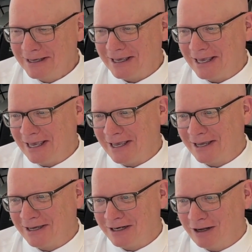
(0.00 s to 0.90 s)

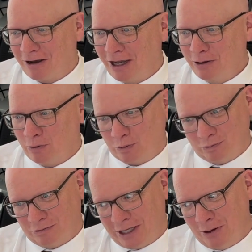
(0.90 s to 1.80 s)
and I don't
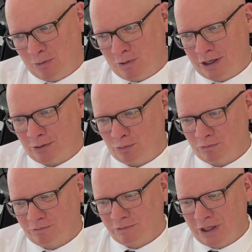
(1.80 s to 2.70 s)
want to
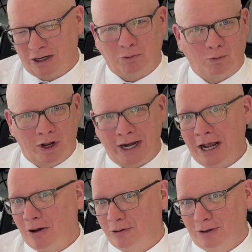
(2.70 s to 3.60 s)
kind of run
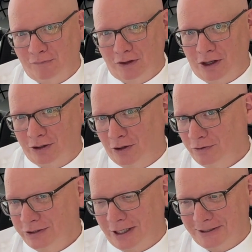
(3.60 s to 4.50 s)
out of Claude
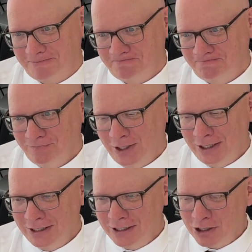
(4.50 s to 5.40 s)
Code time.
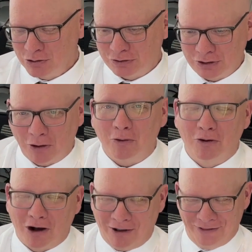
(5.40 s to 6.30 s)

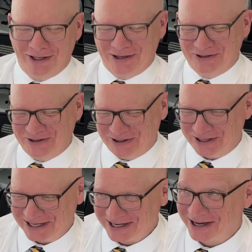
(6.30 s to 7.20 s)
So on the on
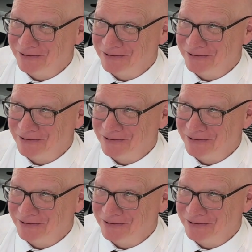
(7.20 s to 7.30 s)
the